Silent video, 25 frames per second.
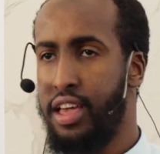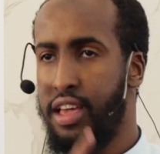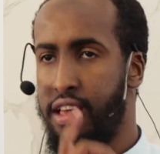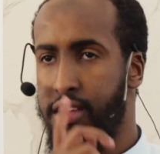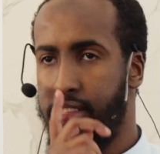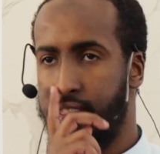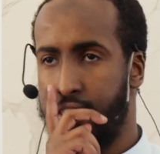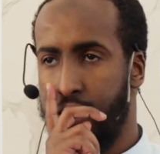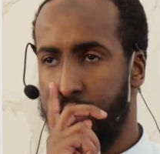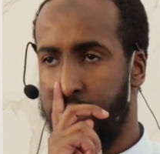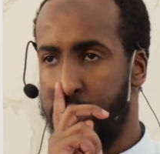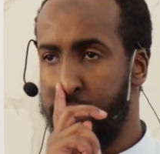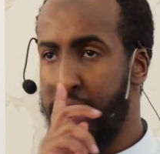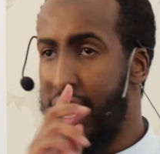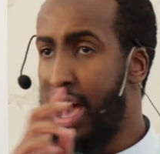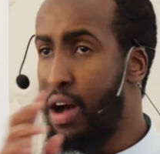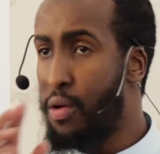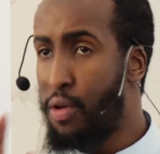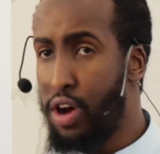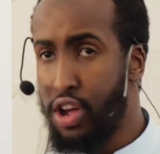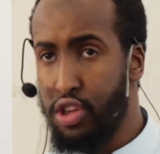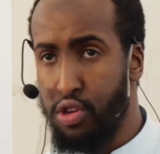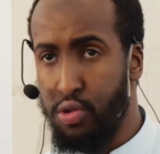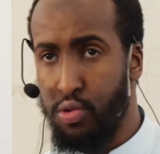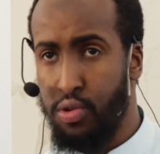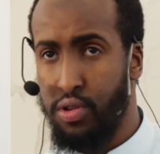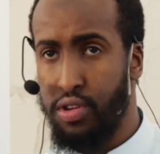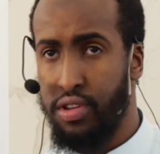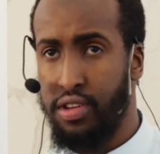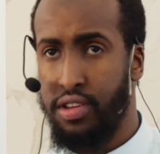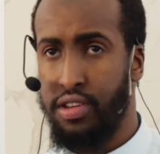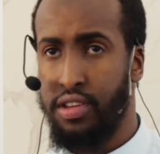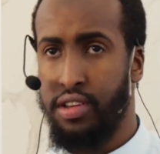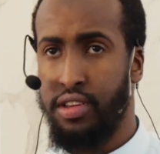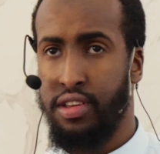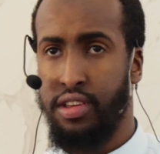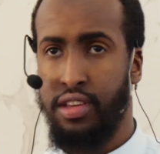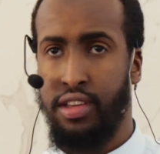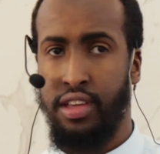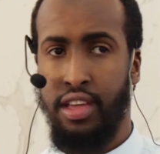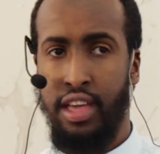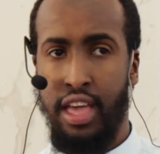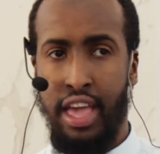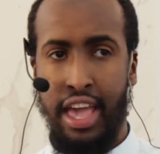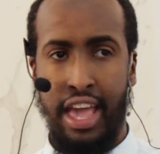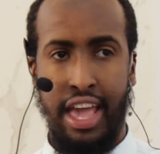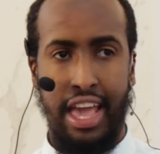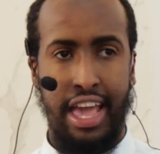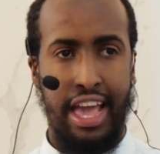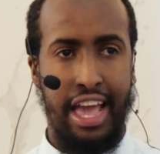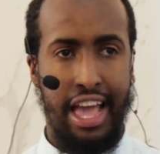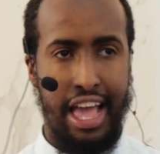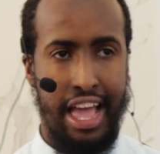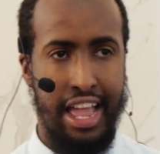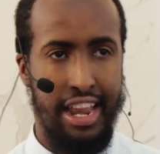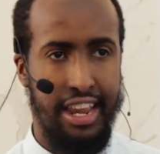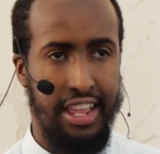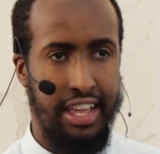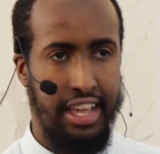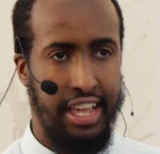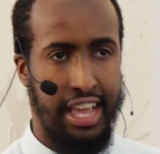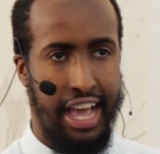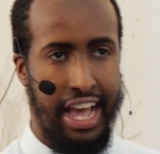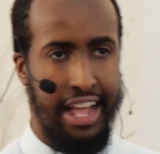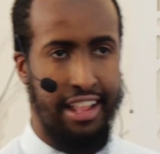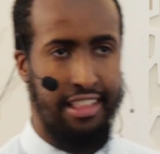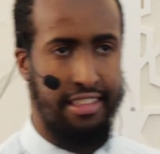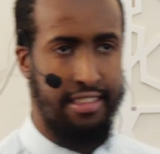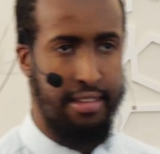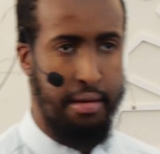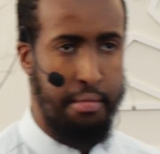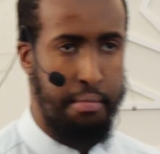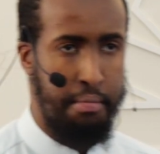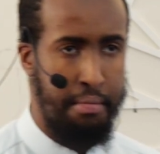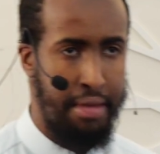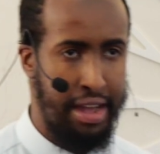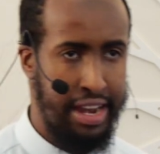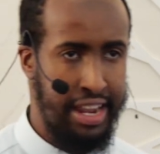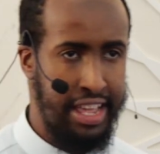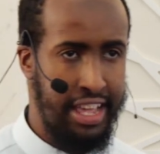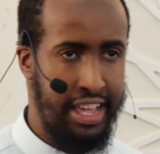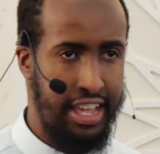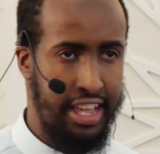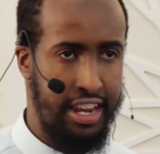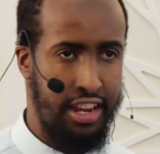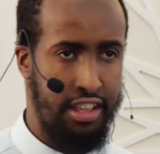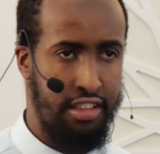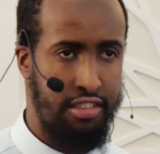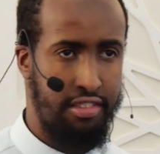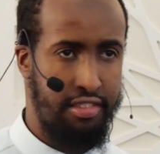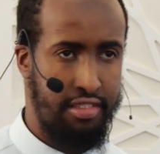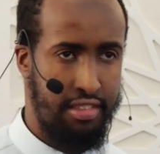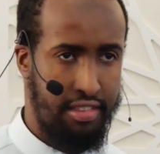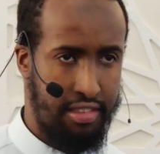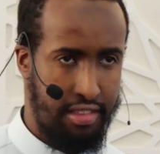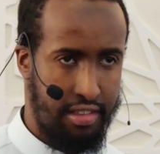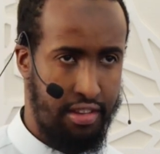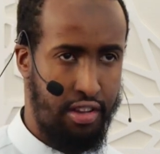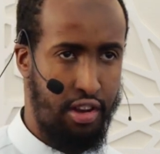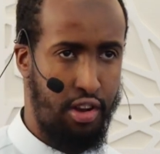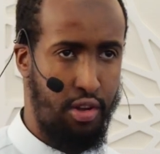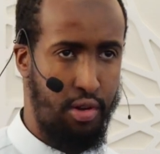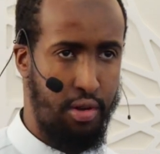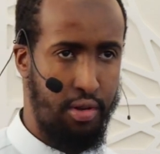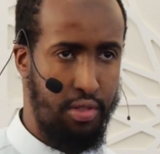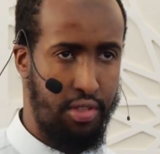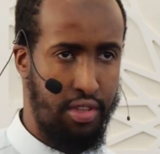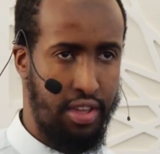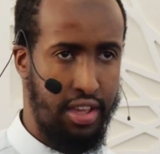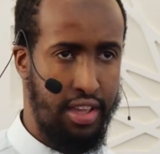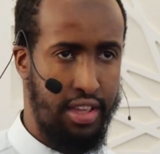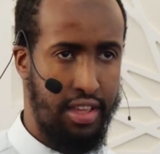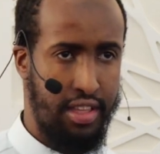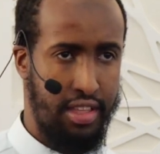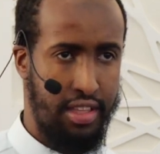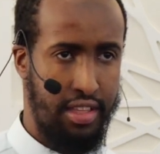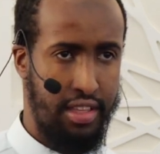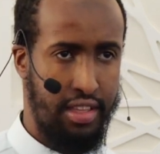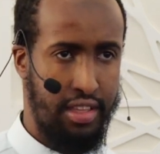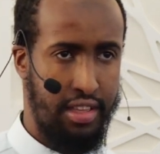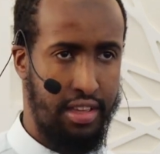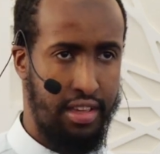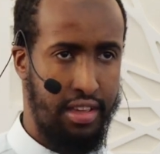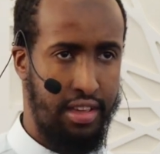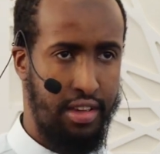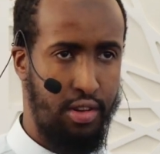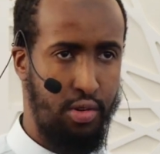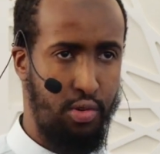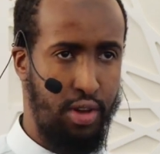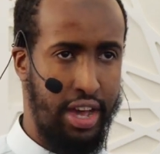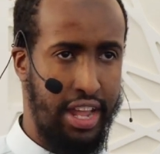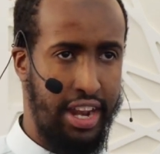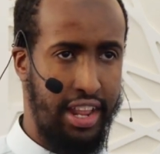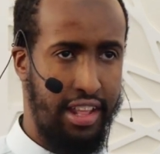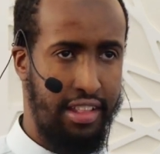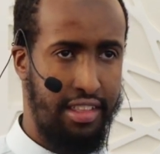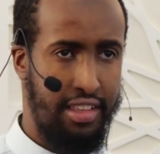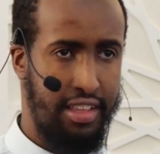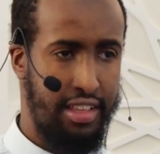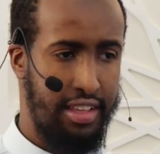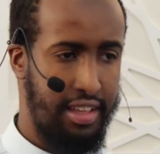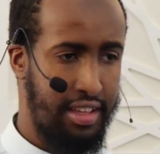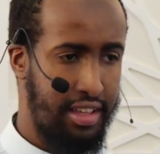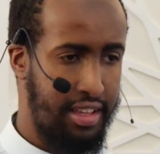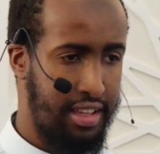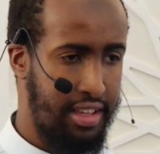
He said to me, how are you? And he had some money in his clothing. Who had it?